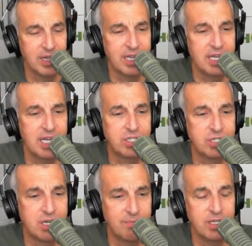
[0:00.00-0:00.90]
Like it
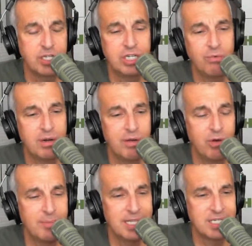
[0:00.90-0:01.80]
would
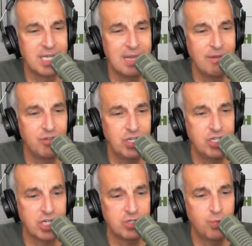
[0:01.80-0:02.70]
have been the same if she
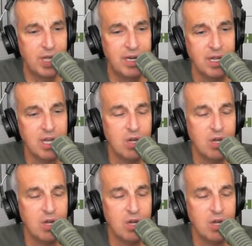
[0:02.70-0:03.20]
just went